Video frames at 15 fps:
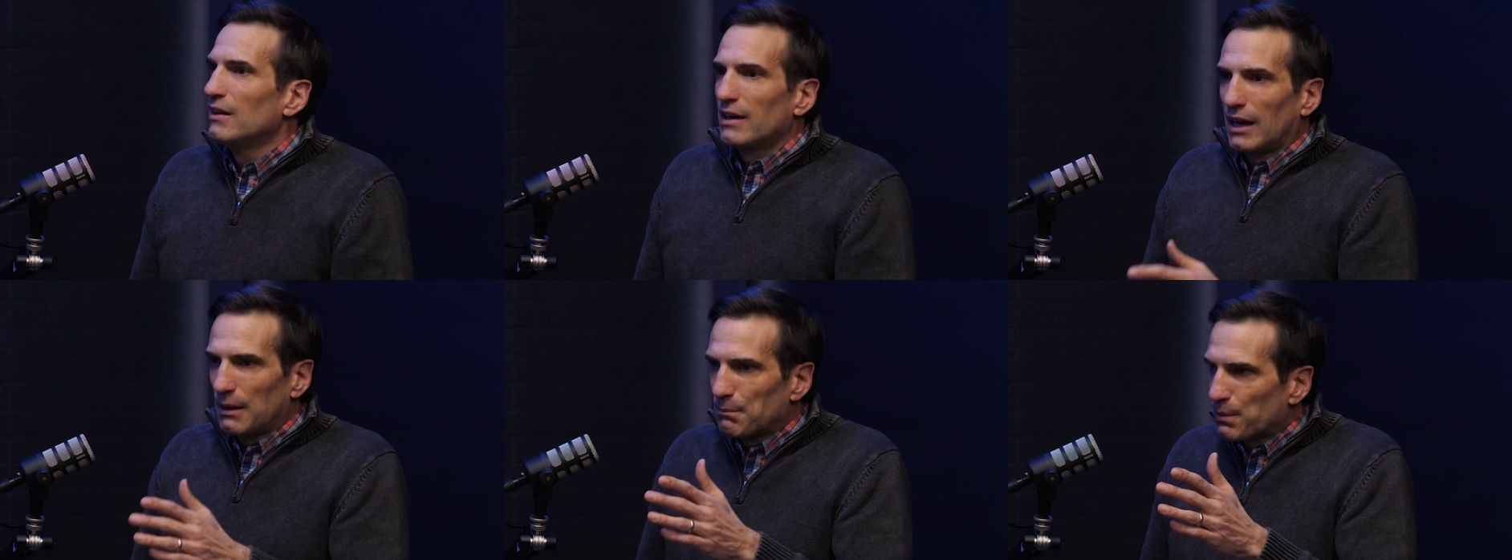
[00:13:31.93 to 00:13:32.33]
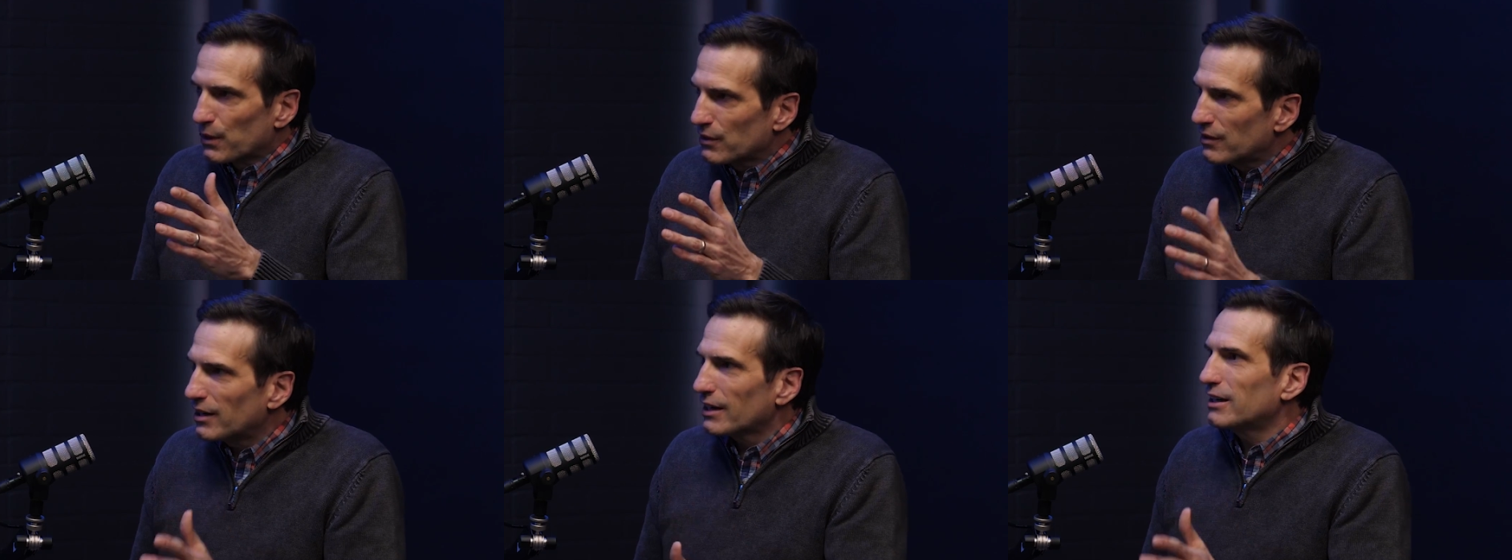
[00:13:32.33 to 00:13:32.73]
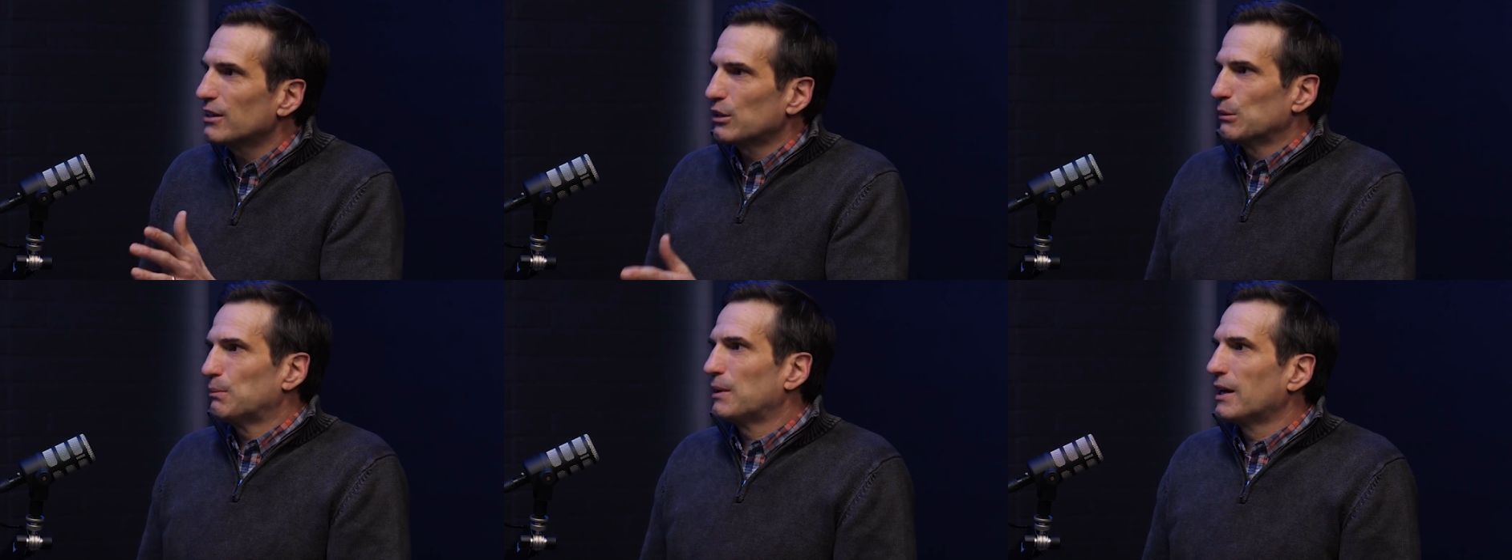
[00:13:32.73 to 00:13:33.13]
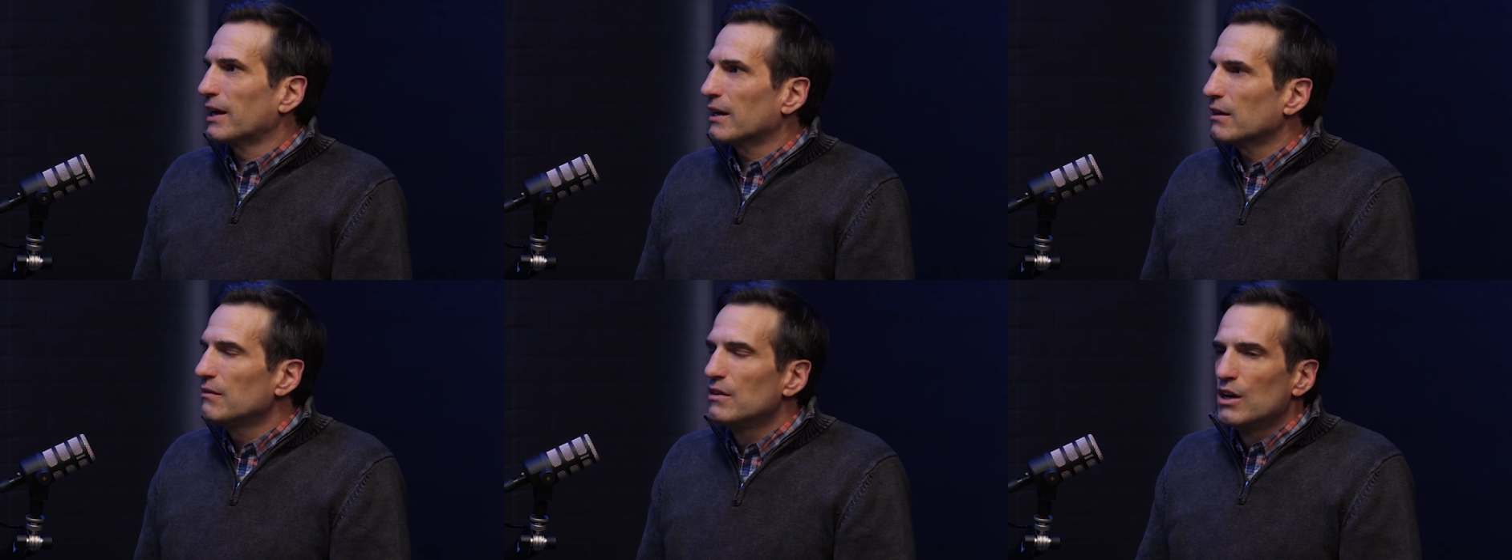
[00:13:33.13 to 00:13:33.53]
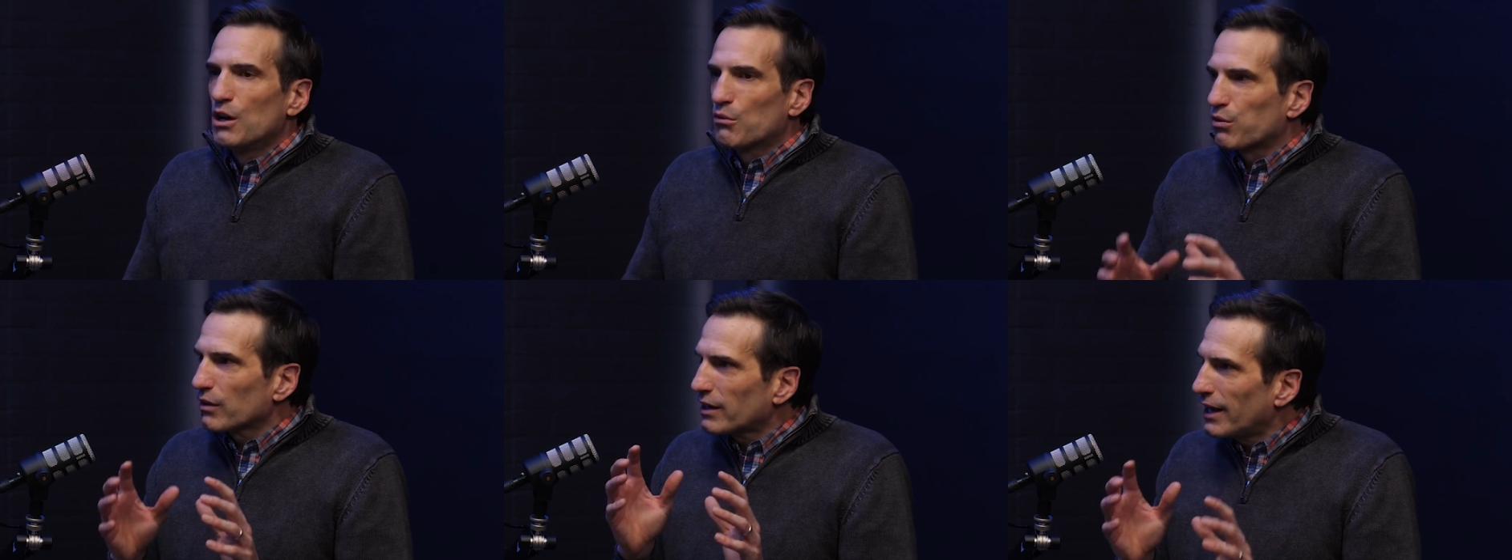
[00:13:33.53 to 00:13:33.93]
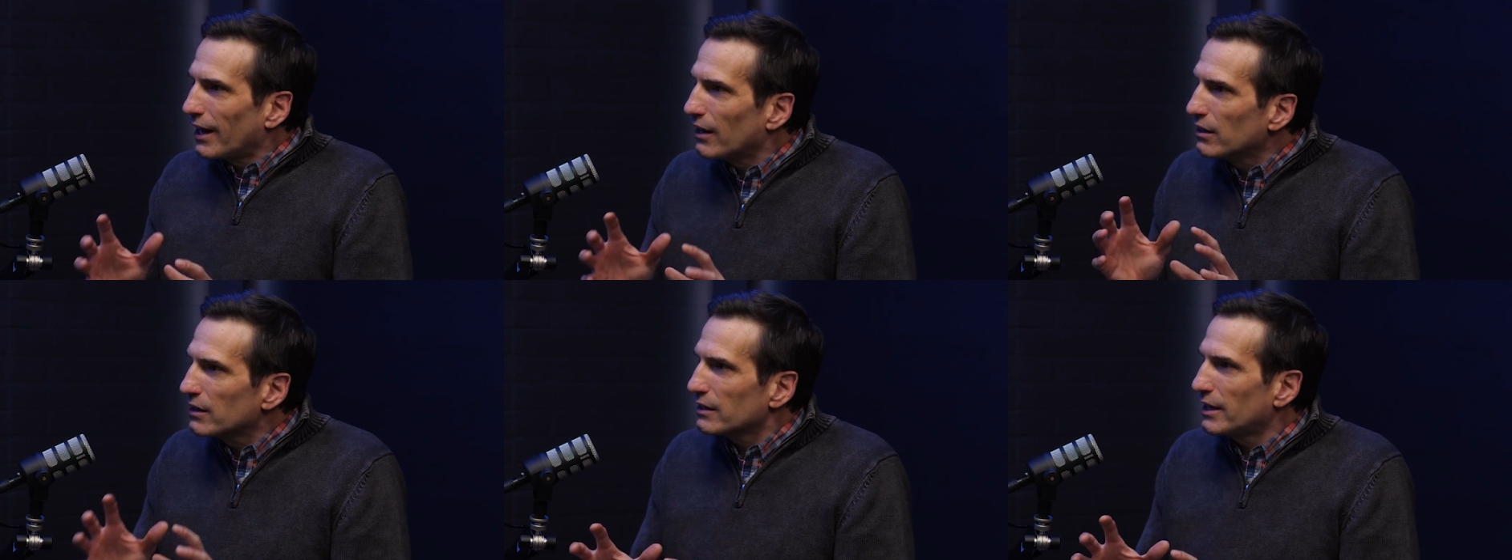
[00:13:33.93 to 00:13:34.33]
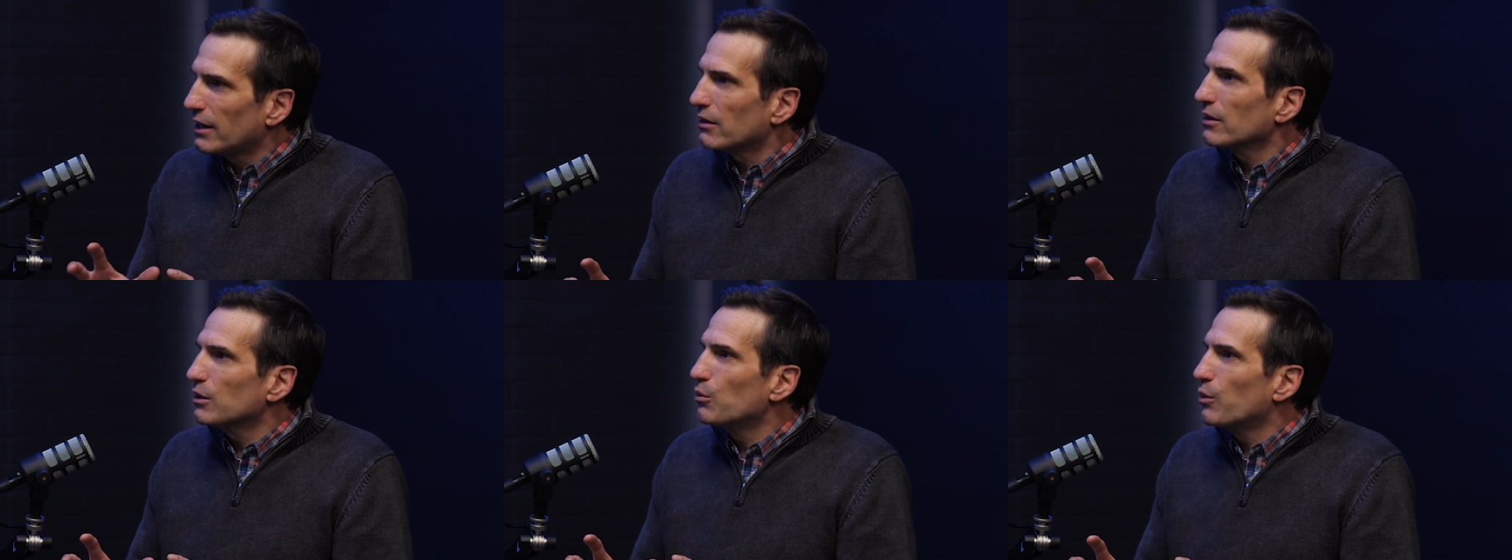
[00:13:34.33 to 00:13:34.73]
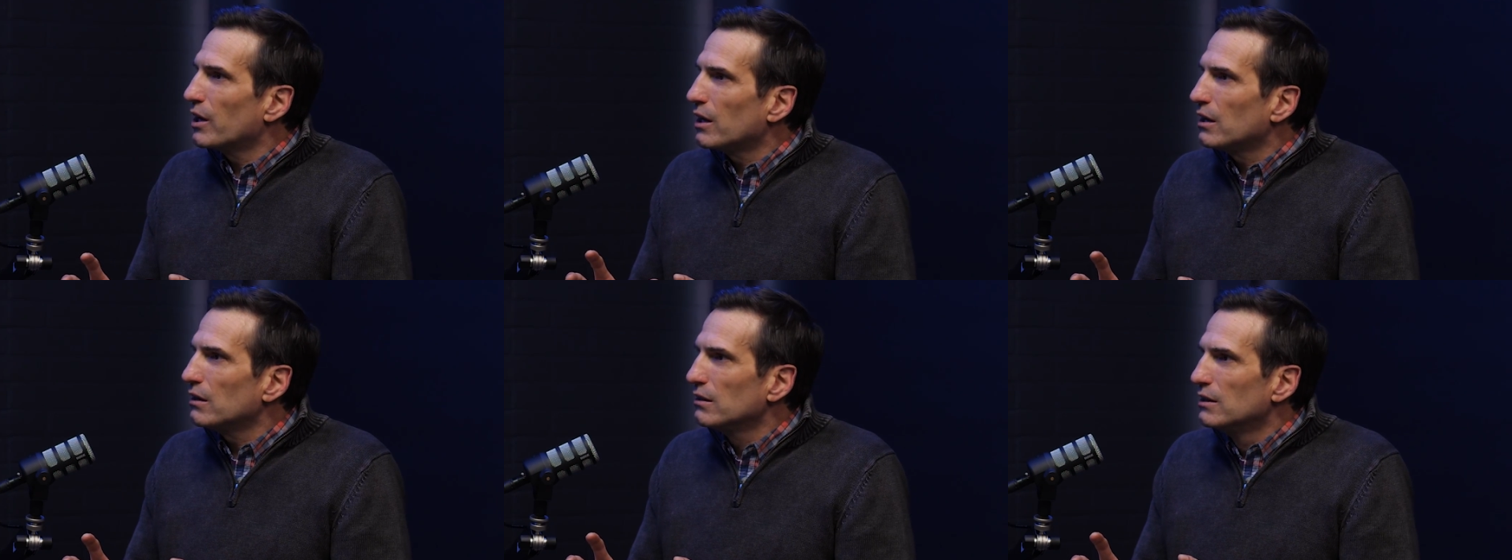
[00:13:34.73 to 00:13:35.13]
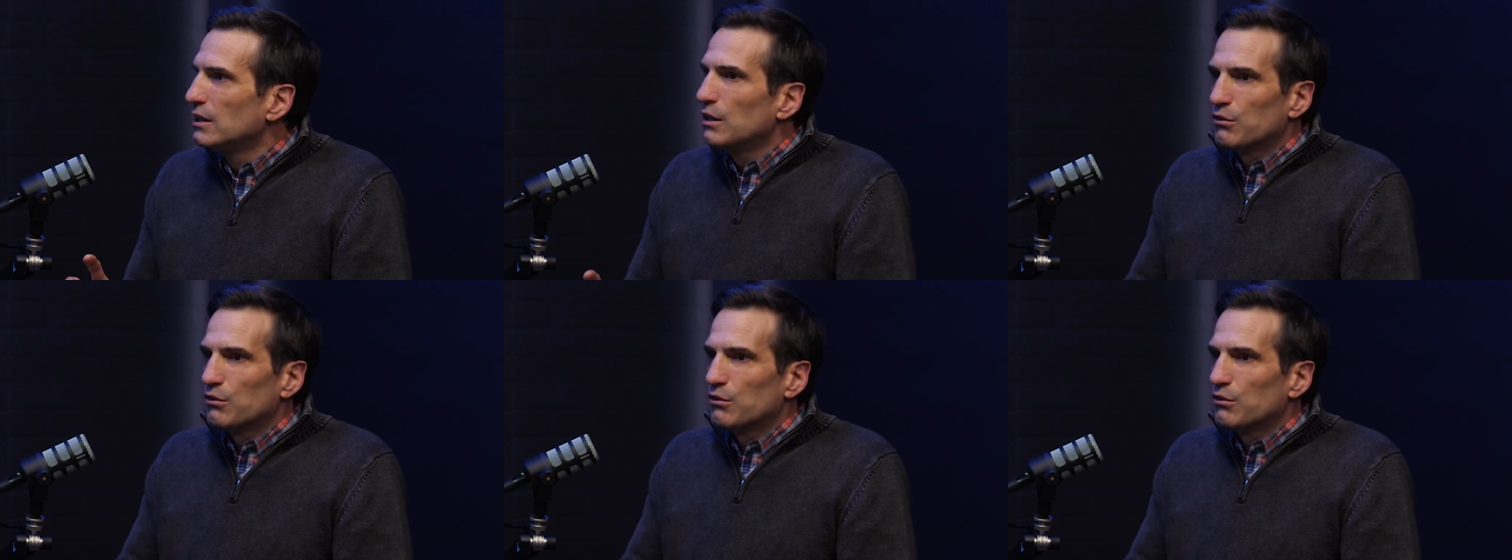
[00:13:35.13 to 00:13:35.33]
a particular plan for caring well